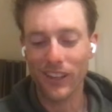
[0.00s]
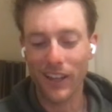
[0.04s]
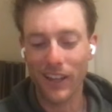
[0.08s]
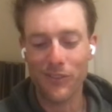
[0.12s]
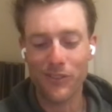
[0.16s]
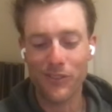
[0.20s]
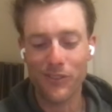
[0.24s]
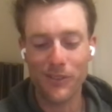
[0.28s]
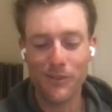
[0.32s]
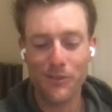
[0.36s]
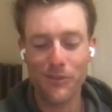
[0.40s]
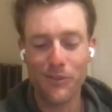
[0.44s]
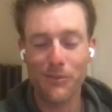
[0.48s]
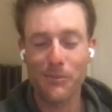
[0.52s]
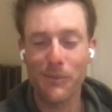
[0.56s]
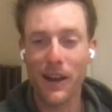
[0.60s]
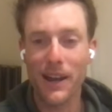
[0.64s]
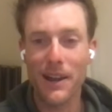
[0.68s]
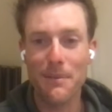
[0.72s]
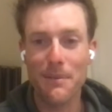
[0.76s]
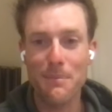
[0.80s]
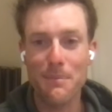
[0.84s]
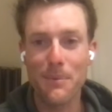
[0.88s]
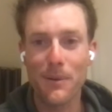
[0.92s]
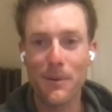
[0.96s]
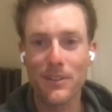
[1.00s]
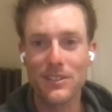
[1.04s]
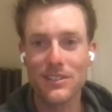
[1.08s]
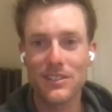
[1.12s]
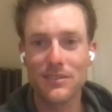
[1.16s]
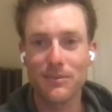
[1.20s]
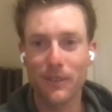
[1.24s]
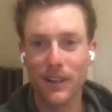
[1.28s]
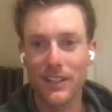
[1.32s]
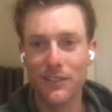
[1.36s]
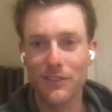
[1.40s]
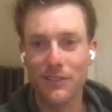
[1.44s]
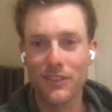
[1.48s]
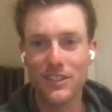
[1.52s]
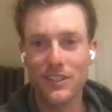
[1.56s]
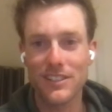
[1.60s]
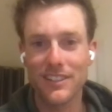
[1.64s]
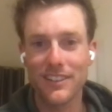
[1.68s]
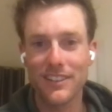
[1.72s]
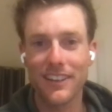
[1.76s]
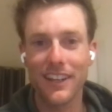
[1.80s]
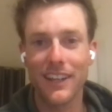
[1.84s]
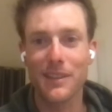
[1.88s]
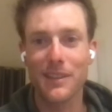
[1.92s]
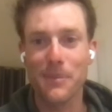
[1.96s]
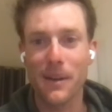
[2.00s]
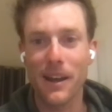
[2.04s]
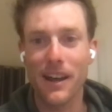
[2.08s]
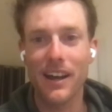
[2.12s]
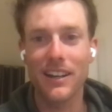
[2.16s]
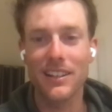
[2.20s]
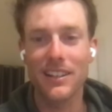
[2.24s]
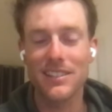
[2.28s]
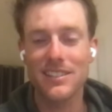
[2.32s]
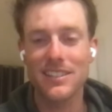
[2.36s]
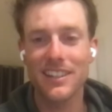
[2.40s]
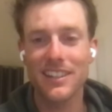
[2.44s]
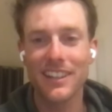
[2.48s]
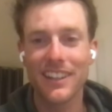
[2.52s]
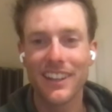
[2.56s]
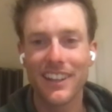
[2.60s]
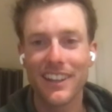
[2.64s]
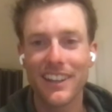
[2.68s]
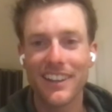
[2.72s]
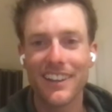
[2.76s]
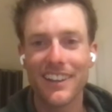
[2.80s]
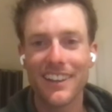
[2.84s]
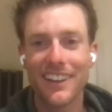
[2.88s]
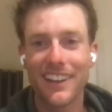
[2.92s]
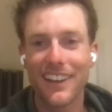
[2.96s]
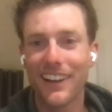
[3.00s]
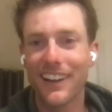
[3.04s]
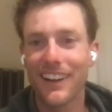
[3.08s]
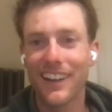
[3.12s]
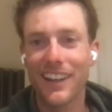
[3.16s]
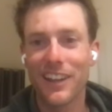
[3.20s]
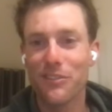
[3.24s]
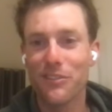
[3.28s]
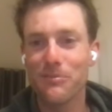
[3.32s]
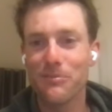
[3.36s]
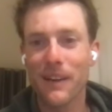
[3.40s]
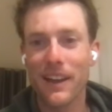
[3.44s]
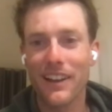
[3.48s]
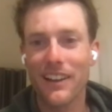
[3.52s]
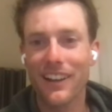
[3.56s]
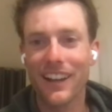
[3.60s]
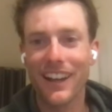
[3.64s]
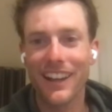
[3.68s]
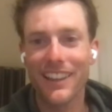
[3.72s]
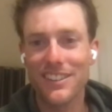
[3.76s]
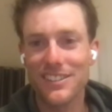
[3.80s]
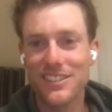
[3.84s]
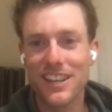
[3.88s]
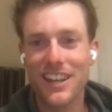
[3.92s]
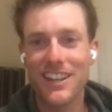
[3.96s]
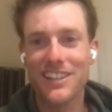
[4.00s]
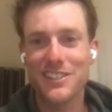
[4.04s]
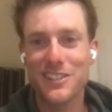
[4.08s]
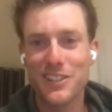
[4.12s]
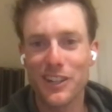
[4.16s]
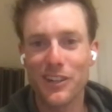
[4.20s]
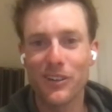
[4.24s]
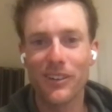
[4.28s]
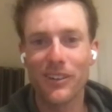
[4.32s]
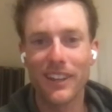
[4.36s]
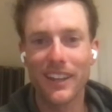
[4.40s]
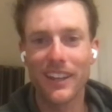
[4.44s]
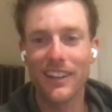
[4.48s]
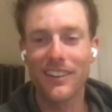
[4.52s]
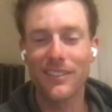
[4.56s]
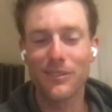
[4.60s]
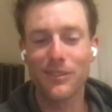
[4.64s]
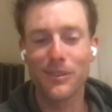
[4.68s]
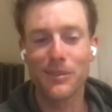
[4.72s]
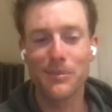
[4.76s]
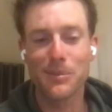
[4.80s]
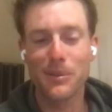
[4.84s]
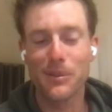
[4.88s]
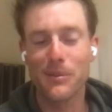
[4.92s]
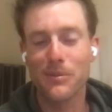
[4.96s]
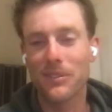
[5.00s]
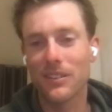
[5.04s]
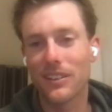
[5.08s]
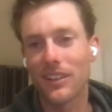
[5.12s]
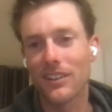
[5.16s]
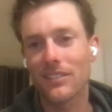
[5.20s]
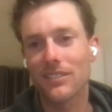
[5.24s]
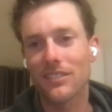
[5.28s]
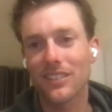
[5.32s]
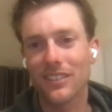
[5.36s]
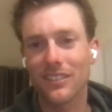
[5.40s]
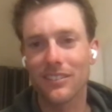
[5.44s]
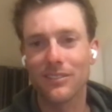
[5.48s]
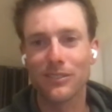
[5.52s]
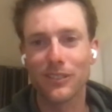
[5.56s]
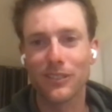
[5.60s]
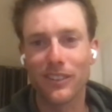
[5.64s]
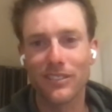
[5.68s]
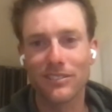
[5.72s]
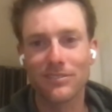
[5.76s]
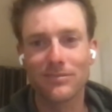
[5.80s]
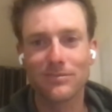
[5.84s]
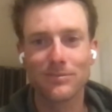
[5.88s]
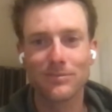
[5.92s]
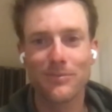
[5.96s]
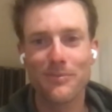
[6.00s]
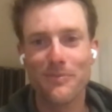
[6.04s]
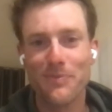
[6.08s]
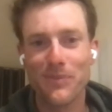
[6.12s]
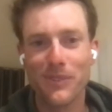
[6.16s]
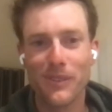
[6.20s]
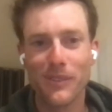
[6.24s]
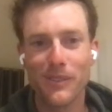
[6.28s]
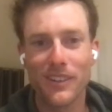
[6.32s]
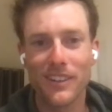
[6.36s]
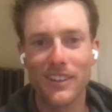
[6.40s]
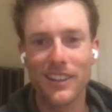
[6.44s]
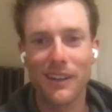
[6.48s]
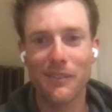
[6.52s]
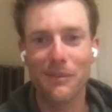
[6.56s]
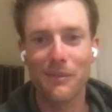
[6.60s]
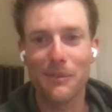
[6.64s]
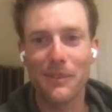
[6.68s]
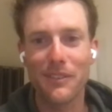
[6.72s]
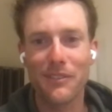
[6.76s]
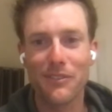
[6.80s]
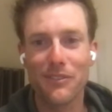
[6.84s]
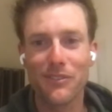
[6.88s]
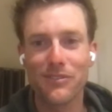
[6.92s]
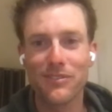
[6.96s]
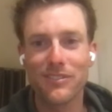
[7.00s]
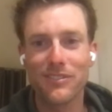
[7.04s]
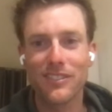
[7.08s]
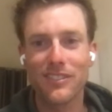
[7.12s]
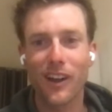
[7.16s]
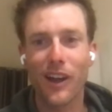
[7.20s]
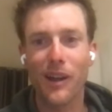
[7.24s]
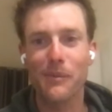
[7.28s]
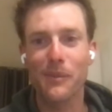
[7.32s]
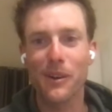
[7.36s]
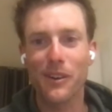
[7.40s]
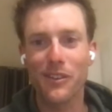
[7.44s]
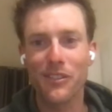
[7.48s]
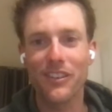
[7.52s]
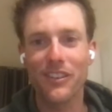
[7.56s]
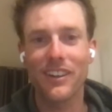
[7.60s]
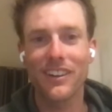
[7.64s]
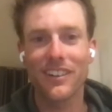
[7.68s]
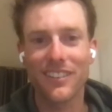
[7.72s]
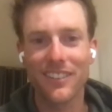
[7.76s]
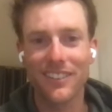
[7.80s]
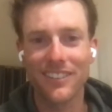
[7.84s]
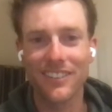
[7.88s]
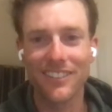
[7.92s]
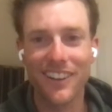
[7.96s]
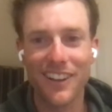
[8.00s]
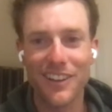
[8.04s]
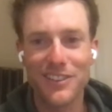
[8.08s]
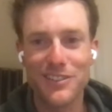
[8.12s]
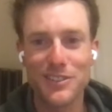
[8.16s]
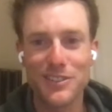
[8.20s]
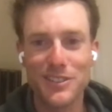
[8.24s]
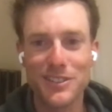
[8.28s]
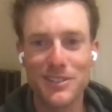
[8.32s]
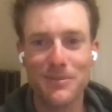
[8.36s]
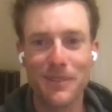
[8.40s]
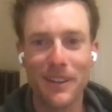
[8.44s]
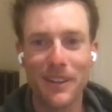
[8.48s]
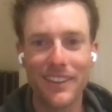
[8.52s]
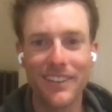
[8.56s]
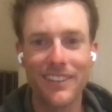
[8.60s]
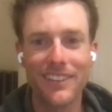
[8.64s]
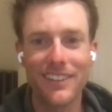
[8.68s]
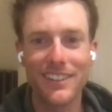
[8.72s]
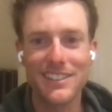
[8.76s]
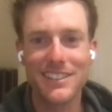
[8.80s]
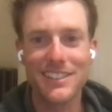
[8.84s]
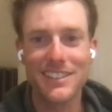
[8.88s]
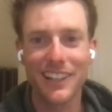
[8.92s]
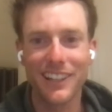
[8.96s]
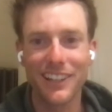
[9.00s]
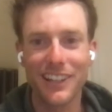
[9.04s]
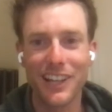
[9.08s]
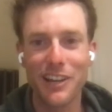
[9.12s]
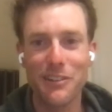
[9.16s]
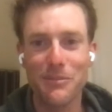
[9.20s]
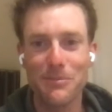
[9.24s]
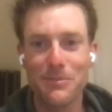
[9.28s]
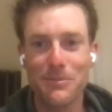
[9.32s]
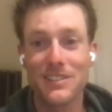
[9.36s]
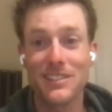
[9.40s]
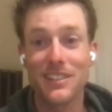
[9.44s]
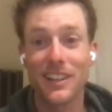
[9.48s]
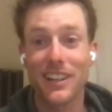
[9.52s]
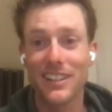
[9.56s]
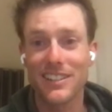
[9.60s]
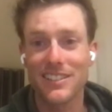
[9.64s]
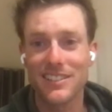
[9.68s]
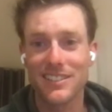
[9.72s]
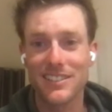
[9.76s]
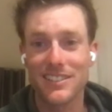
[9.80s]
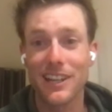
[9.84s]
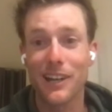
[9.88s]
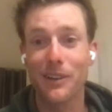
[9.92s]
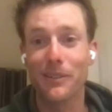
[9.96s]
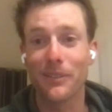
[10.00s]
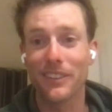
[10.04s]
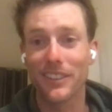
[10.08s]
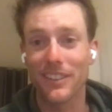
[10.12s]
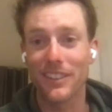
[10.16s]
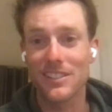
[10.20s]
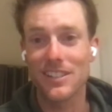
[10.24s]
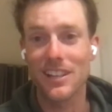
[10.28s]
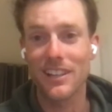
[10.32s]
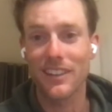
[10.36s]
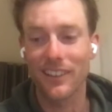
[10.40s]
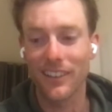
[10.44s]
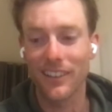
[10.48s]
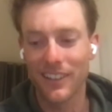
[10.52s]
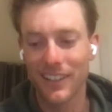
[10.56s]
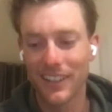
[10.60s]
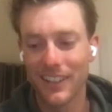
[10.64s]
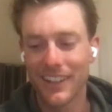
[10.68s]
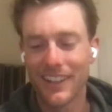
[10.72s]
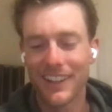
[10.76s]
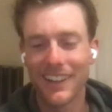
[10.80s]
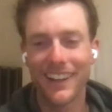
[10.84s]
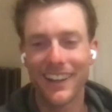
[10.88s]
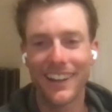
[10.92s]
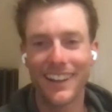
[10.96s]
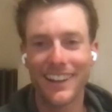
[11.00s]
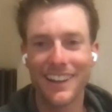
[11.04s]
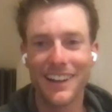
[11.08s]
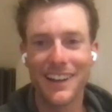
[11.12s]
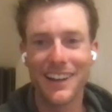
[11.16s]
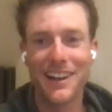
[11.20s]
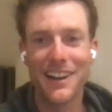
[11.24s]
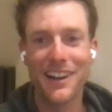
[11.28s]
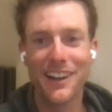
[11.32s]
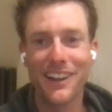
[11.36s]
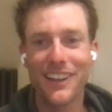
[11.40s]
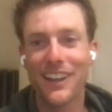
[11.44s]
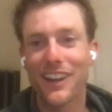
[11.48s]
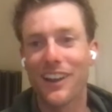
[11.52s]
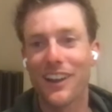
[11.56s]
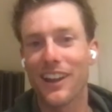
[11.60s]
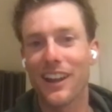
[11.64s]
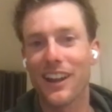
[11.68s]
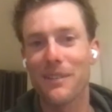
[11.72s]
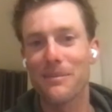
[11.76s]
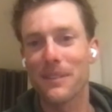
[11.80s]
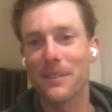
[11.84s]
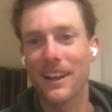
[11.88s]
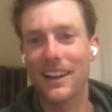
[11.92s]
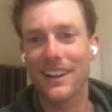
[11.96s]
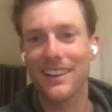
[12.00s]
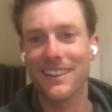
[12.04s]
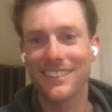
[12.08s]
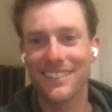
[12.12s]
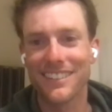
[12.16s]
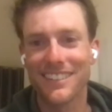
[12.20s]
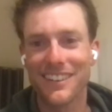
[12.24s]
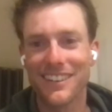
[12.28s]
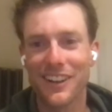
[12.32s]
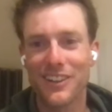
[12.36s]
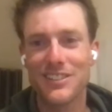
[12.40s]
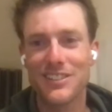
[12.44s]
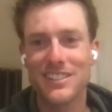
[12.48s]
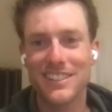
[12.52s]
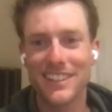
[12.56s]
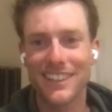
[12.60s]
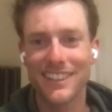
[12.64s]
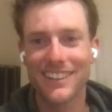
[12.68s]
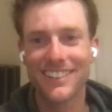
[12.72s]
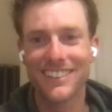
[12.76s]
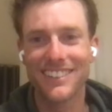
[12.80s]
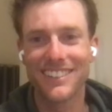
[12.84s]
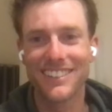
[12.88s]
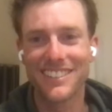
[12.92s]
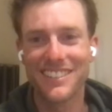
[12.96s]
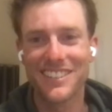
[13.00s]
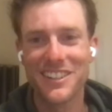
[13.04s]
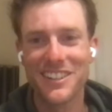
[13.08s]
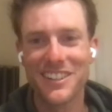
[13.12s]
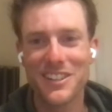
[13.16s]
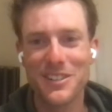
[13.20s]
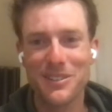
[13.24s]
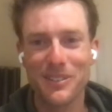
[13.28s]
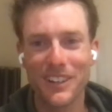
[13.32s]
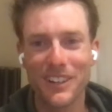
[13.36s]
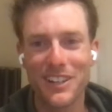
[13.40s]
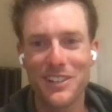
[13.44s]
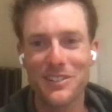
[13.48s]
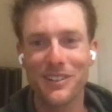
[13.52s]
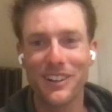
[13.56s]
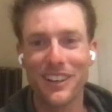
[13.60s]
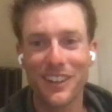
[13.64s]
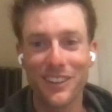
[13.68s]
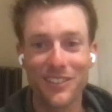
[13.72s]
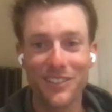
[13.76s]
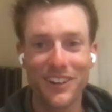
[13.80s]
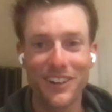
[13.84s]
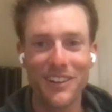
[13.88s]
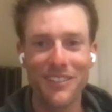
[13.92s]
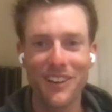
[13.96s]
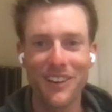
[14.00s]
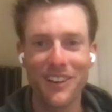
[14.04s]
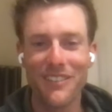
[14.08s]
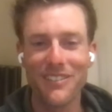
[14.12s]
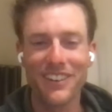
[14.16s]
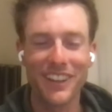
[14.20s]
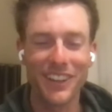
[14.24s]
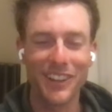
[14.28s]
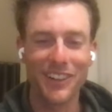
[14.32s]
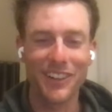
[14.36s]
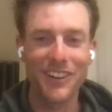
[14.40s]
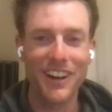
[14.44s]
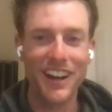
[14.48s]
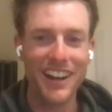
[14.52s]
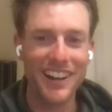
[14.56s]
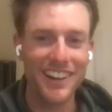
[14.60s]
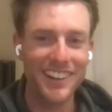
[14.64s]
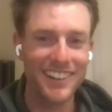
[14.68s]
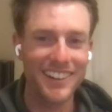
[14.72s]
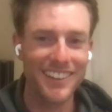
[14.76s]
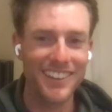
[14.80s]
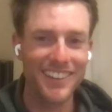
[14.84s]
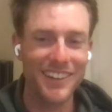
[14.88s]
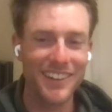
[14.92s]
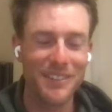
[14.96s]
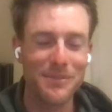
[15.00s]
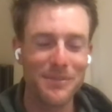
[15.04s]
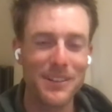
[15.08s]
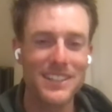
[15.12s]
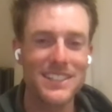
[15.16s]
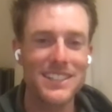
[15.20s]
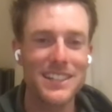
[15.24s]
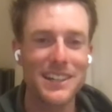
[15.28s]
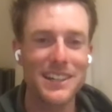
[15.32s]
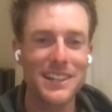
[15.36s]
my division in the past, if Matt and I had the chance to go again, we'd probably be like, well, we'd have a bit of time off here and do some other things in our life besides just stay with each other. And come back and I'll see you in 2023. We'll have another crack kind of thing. But